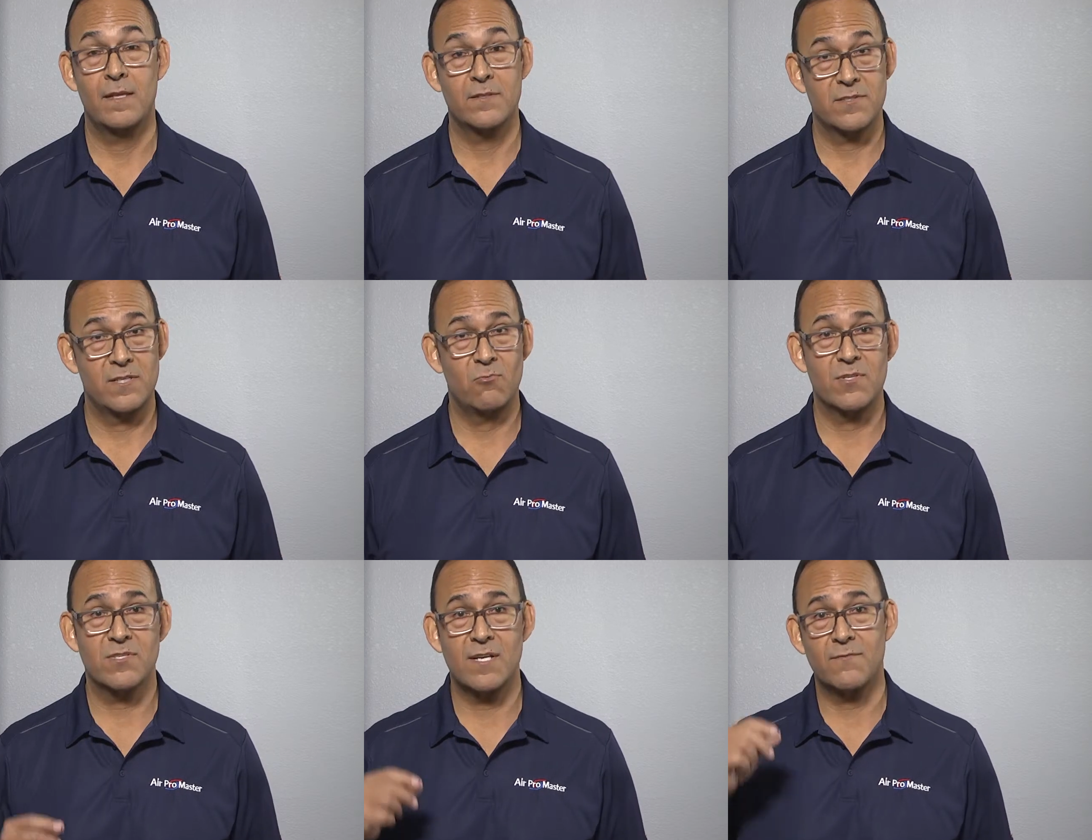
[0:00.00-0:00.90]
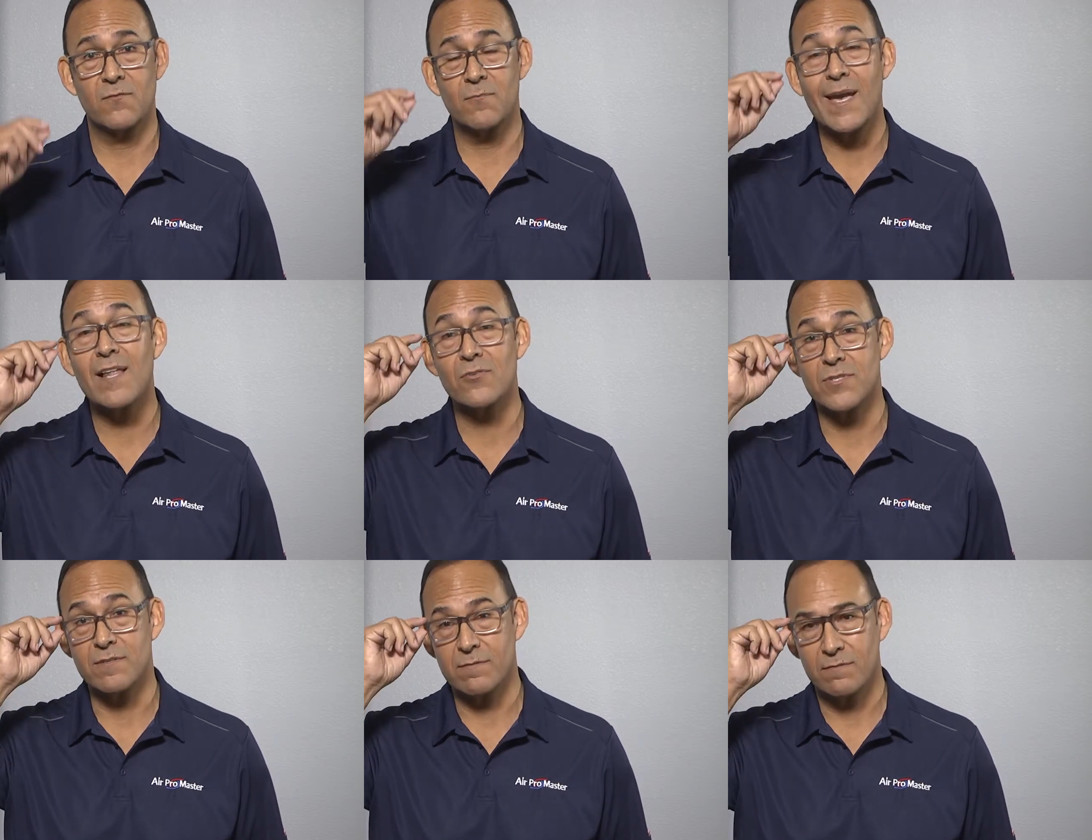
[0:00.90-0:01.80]
Does anyone suffer from
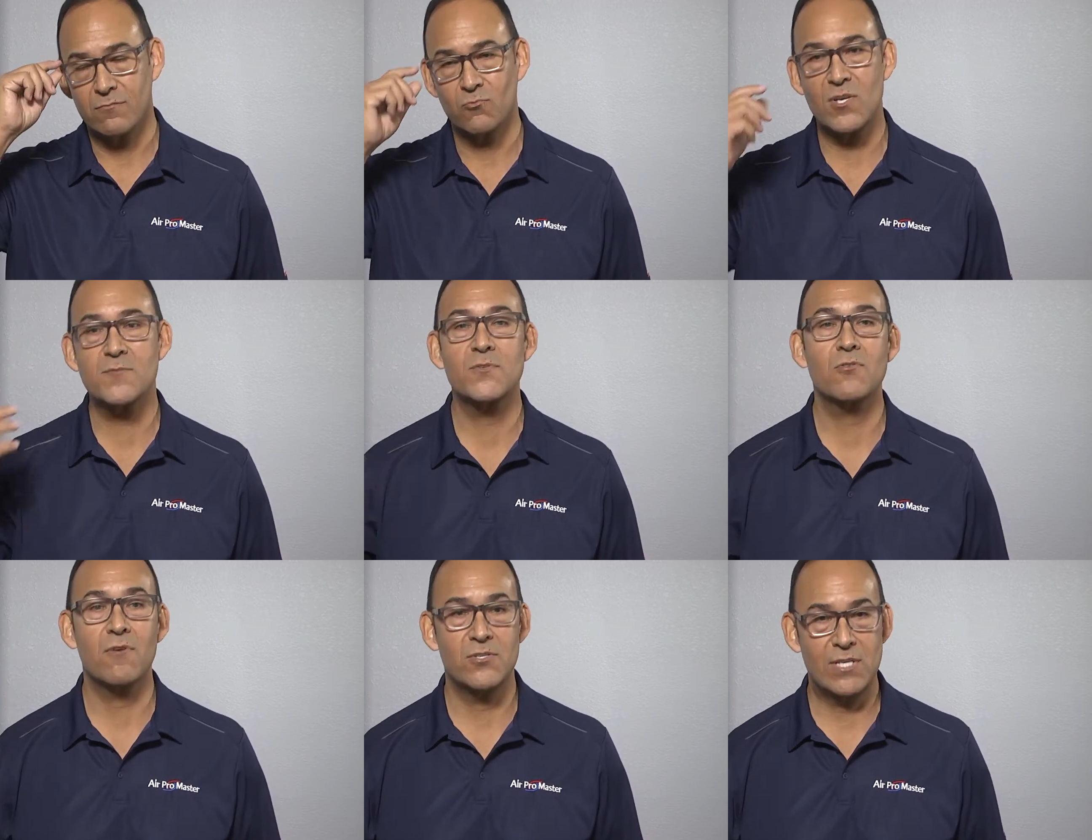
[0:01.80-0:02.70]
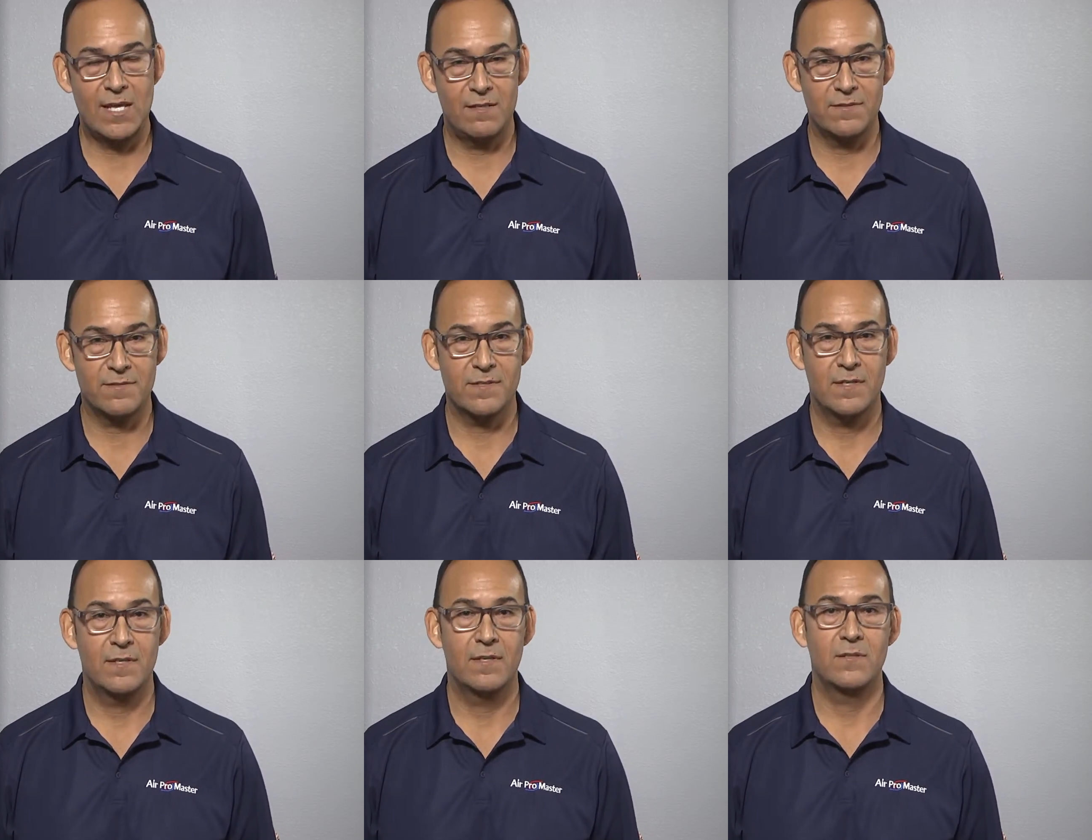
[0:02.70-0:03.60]
allergies, respiratory challenges,
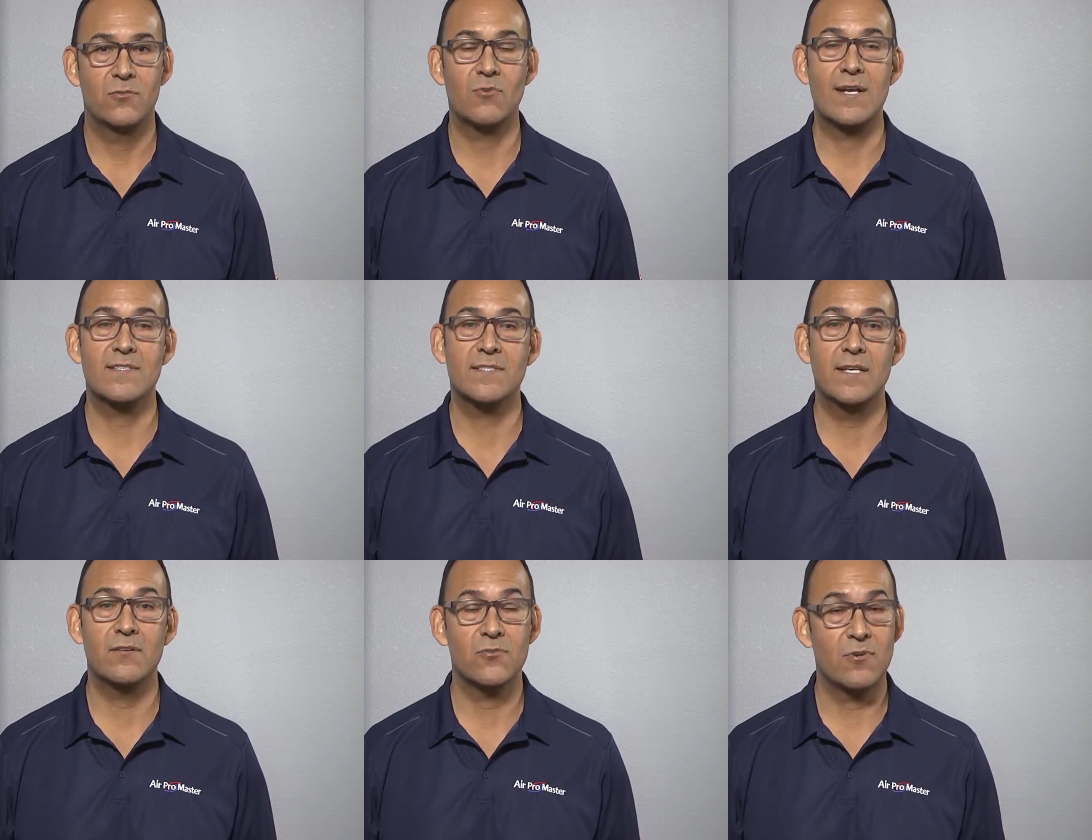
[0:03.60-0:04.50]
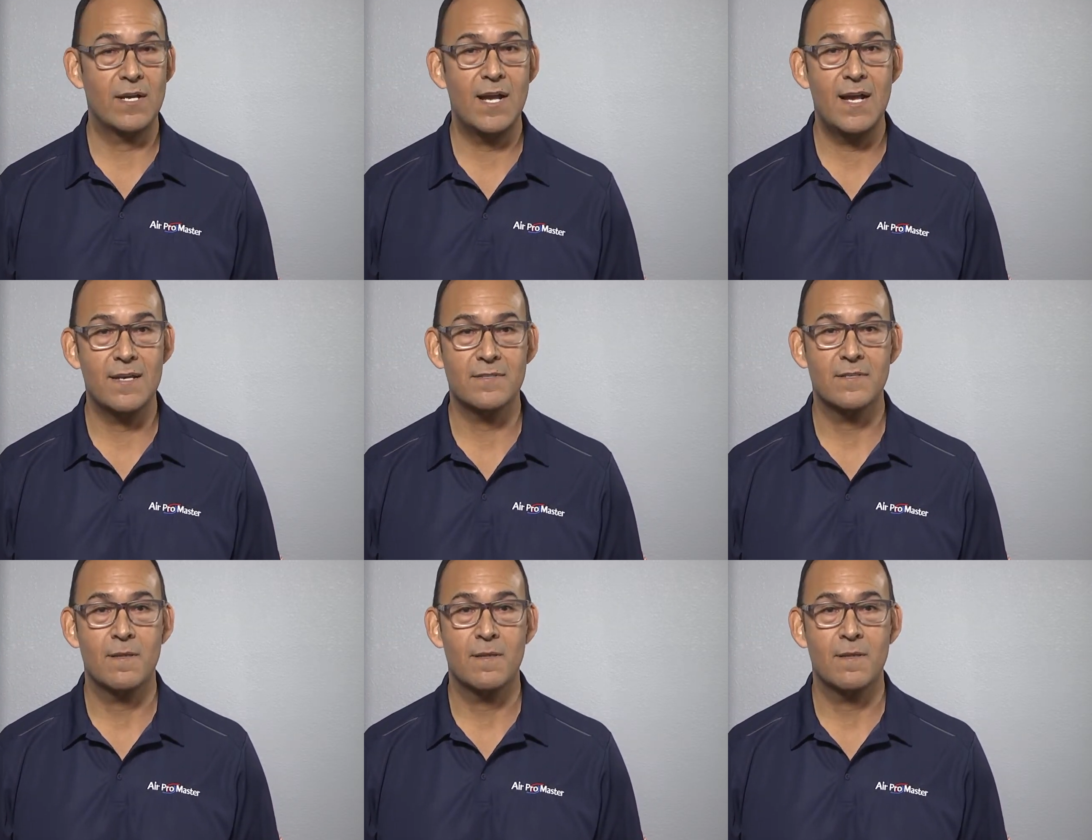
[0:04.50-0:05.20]
dry skin or dry eyes?